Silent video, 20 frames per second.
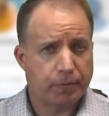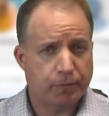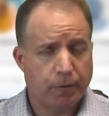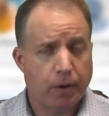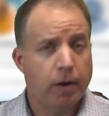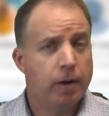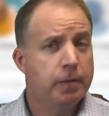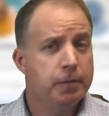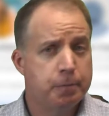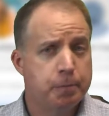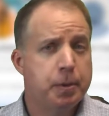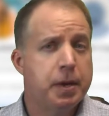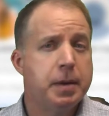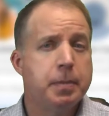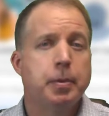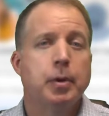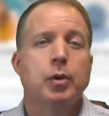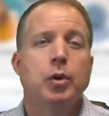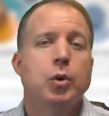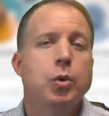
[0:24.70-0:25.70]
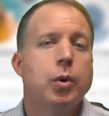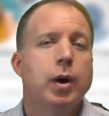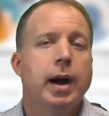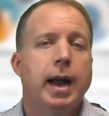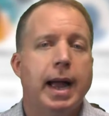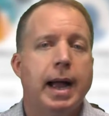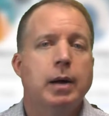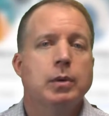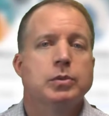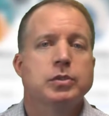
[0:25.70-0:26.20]
of people who are
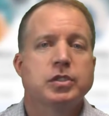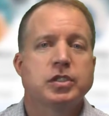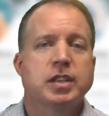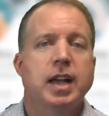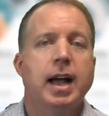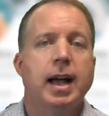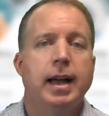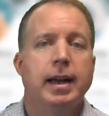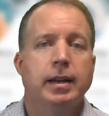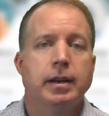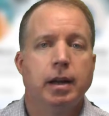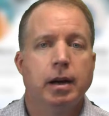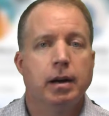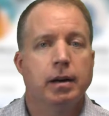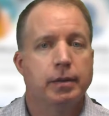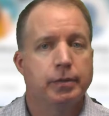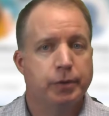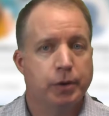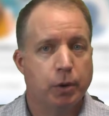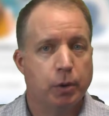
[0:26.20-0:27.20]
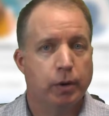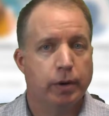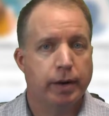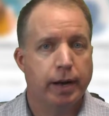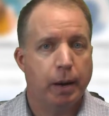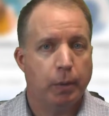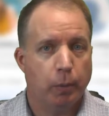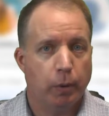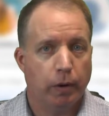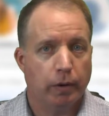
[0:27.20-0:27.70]
outside of your
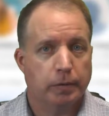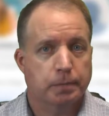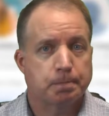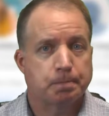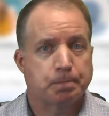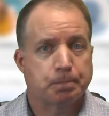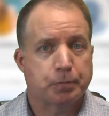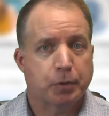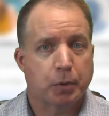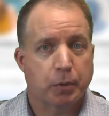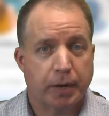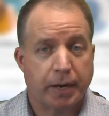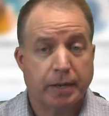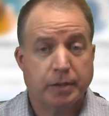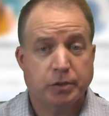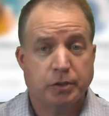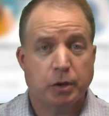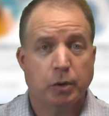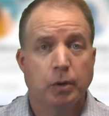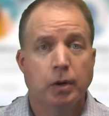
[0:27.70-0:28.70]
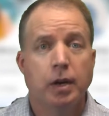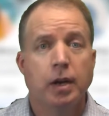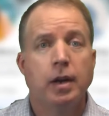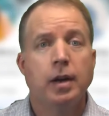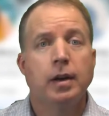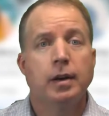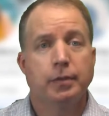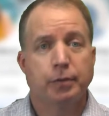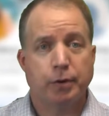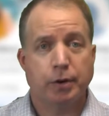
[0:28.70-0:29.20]
network. Okay, so
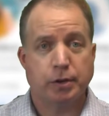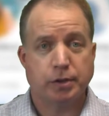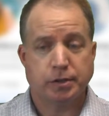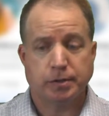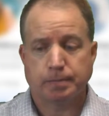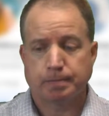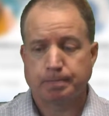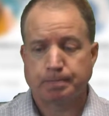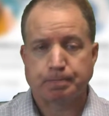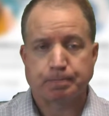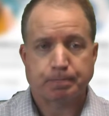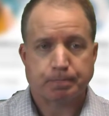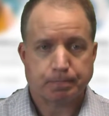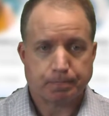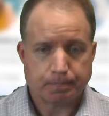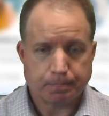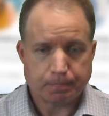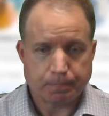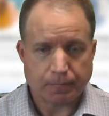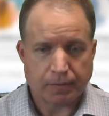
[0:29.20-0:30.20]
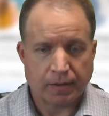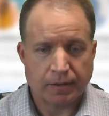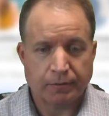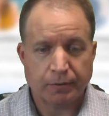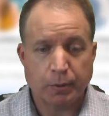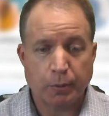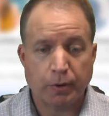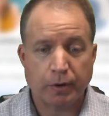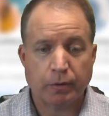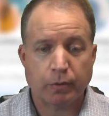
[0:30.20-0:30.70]
first, if
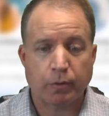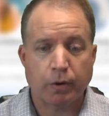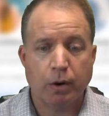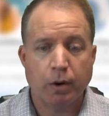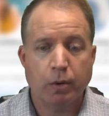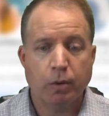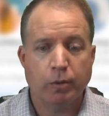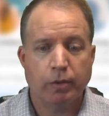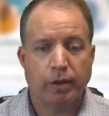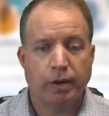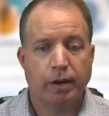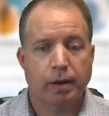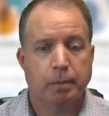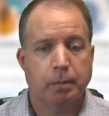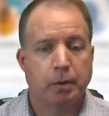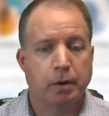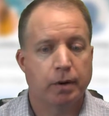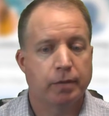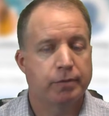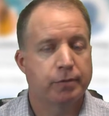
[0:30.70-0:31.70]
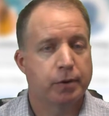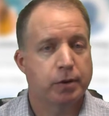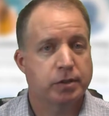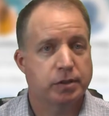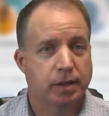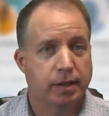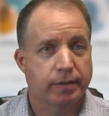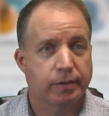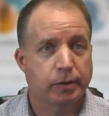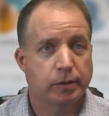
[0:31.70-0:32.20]
you want to grow the number of first
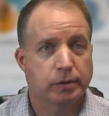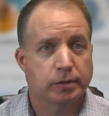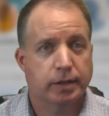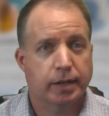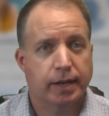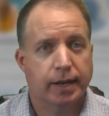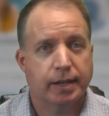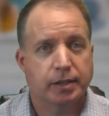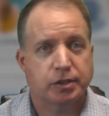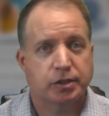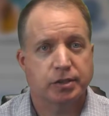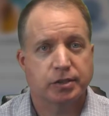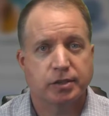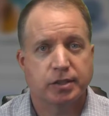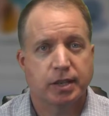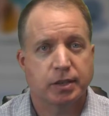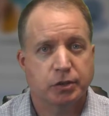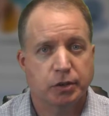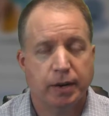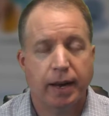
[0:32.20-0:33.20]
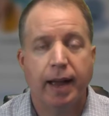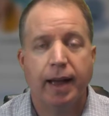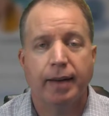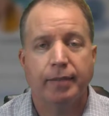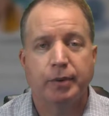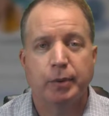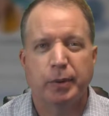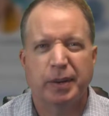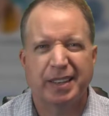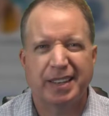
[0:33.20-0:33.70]
level connections that you have,
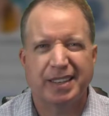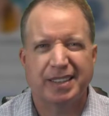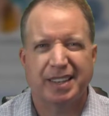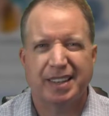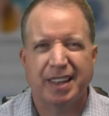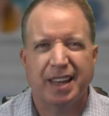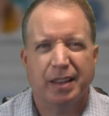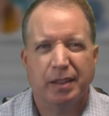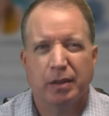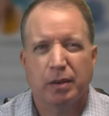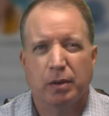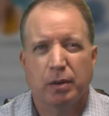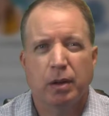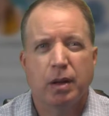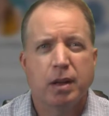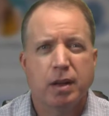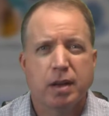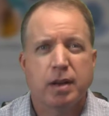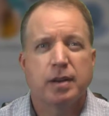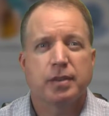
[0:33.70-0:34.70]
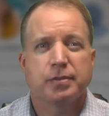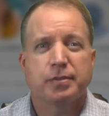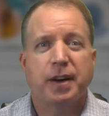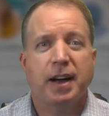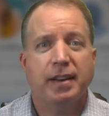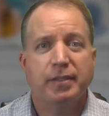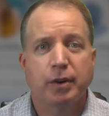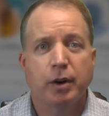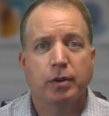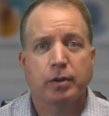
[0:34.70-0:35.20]
you want to get to that little
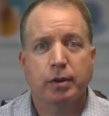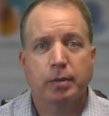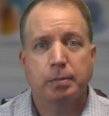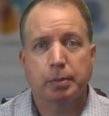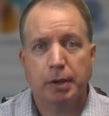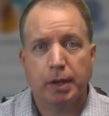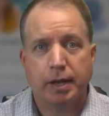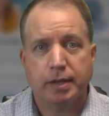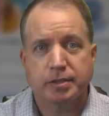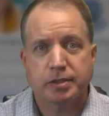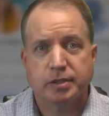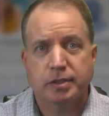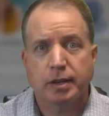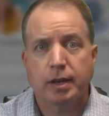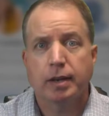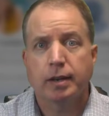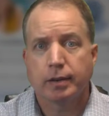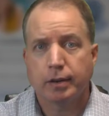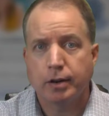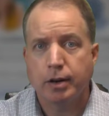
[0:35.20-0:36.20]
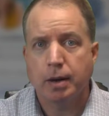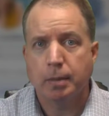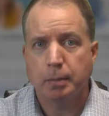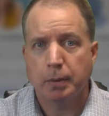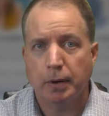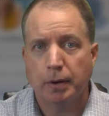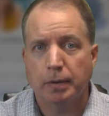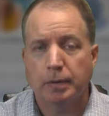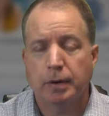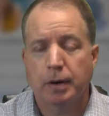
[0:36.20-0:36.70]
500 plus
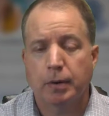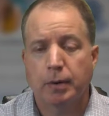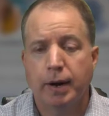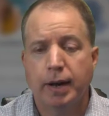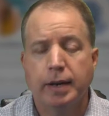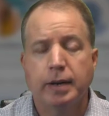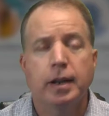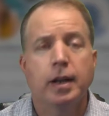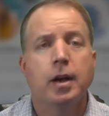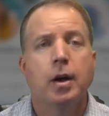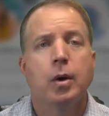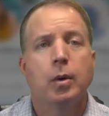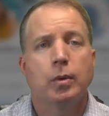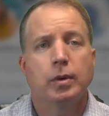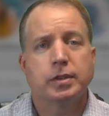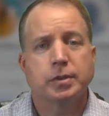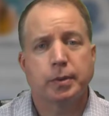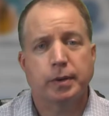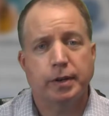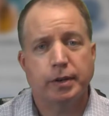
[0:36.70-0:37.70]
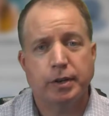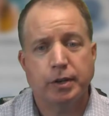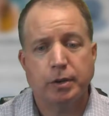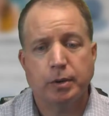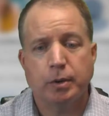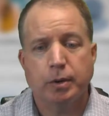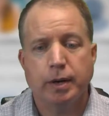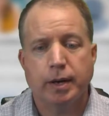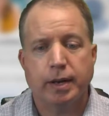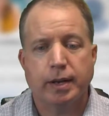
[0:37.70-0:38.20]
number, all right? What you want to
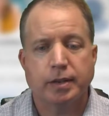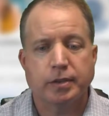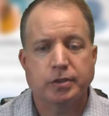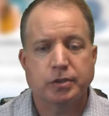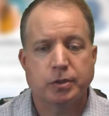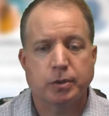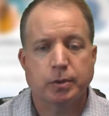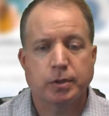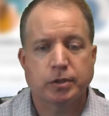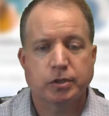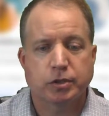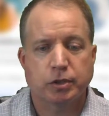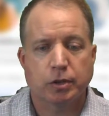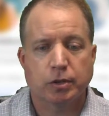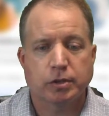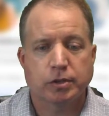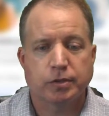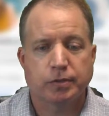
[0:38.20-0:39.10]
do is do a search